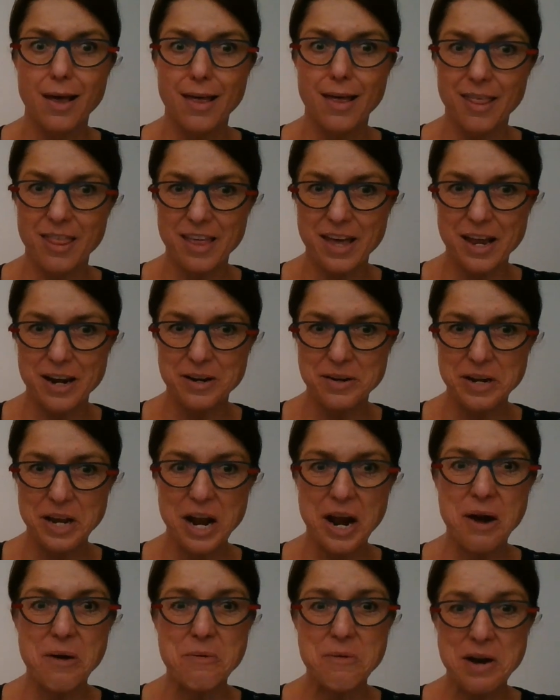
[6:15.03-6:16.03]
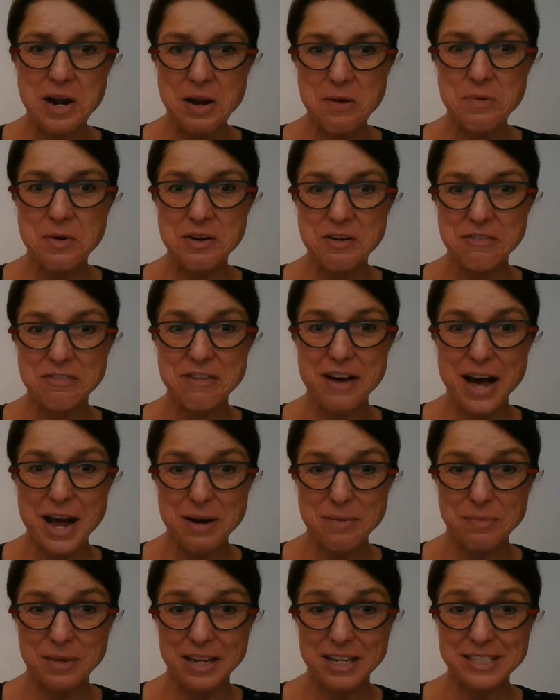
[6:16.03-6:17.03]
Then I really want to
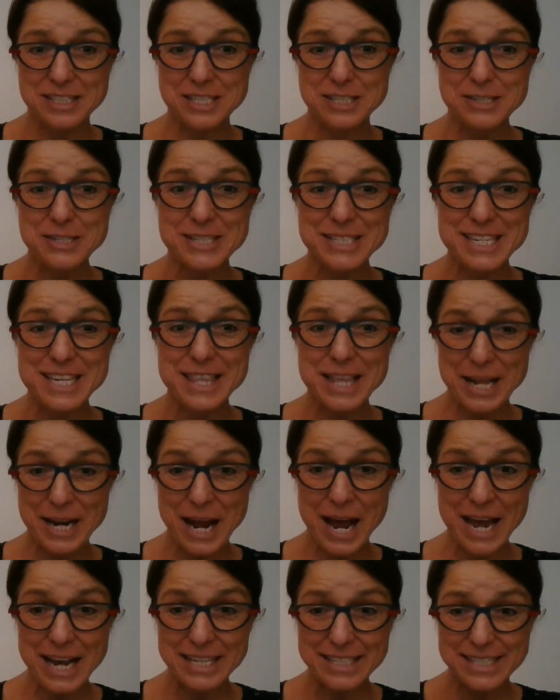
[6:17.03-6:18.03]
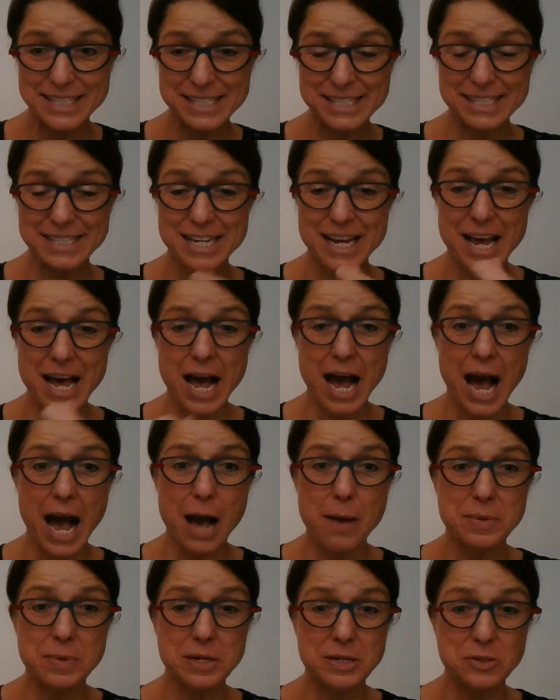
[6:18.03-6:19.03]
find me just to see that I exist.
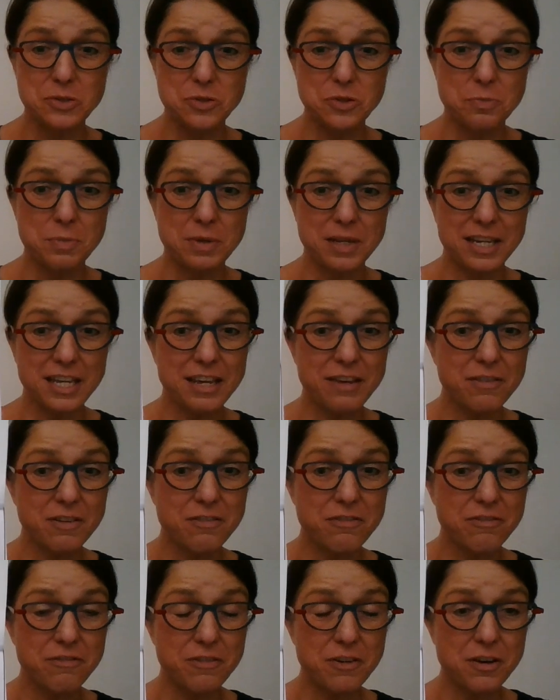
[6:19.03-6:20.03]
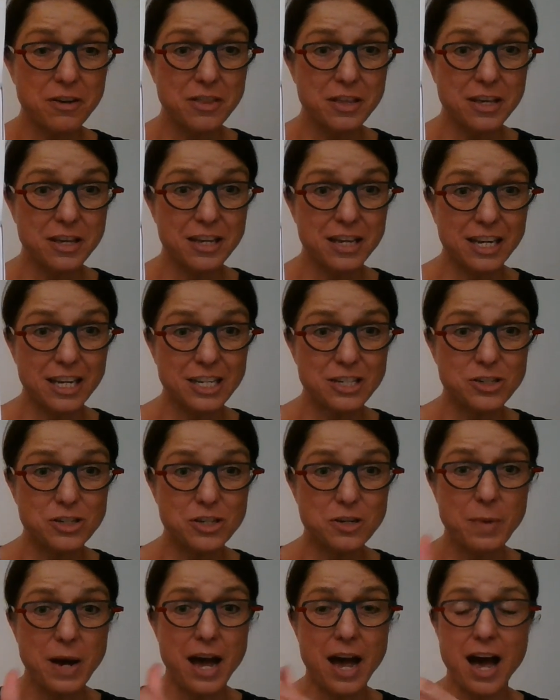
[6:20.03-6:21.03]
I'm going to zoom in even further into
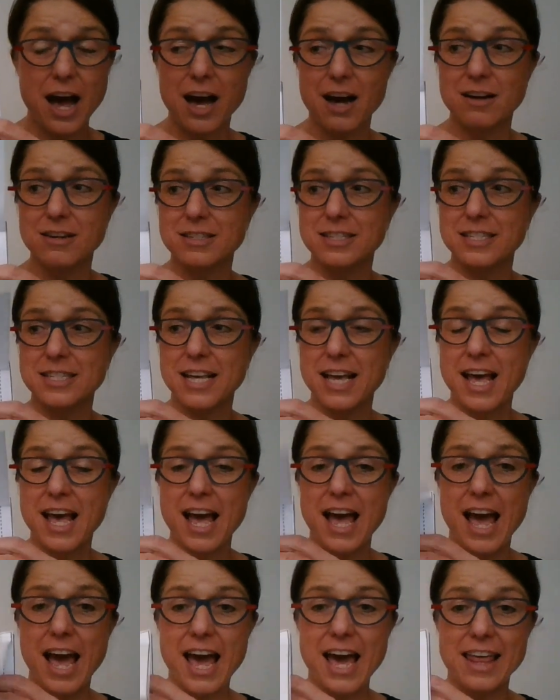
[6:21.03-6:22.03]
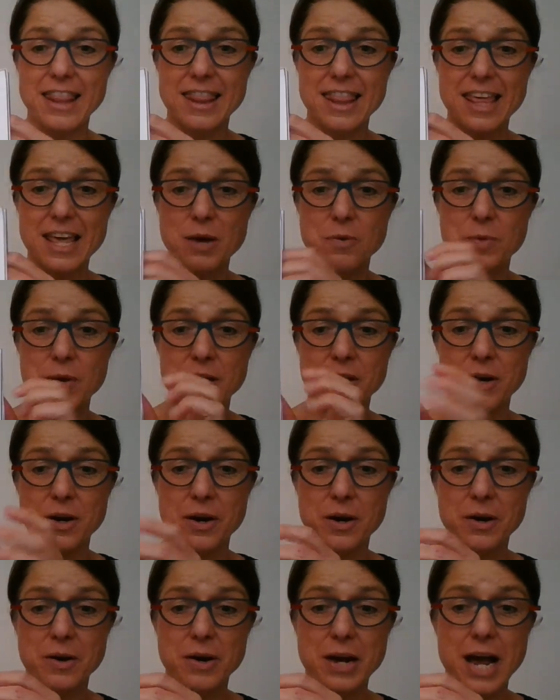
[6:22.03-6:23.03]
my house. And there we
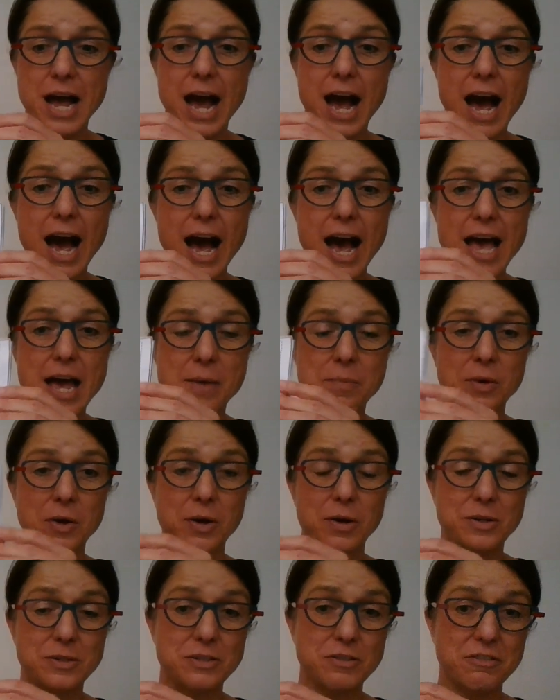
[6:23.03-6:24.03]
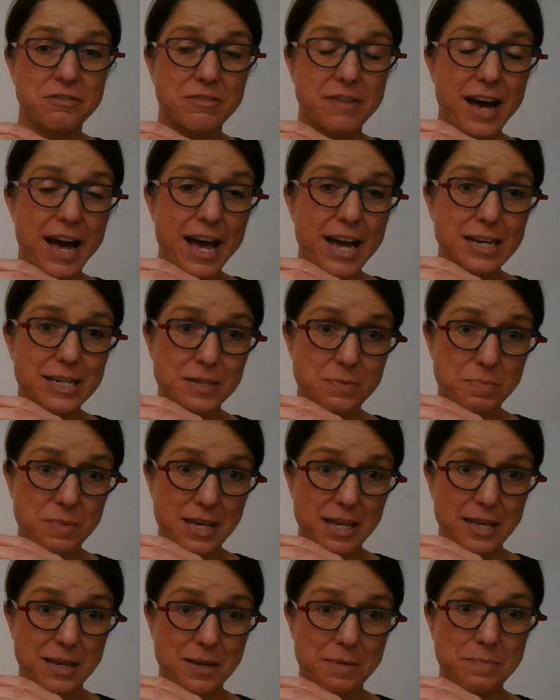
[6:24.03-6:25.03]
go. I am going to find
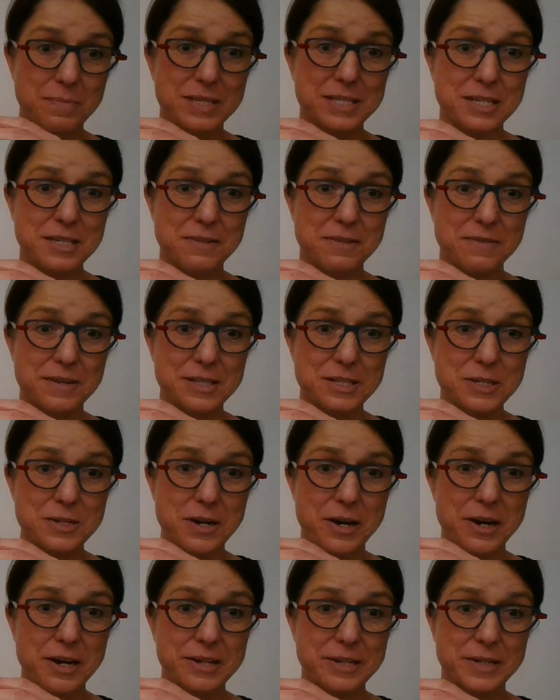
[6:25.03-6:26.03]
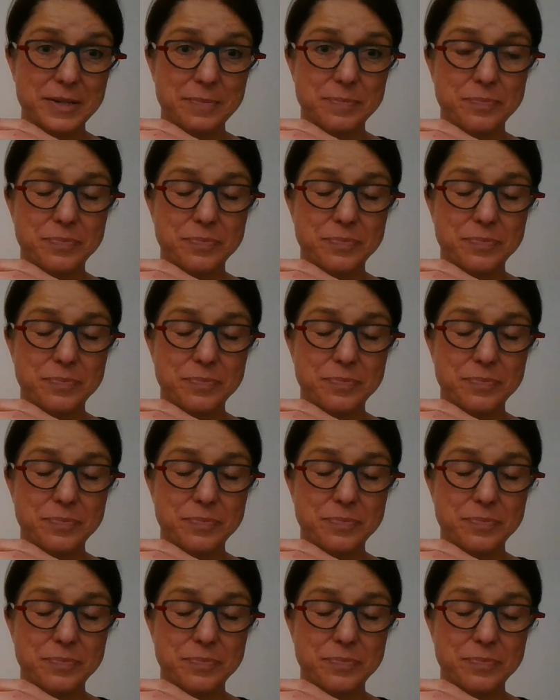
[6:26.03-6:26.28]
me, Mrs. van Staden.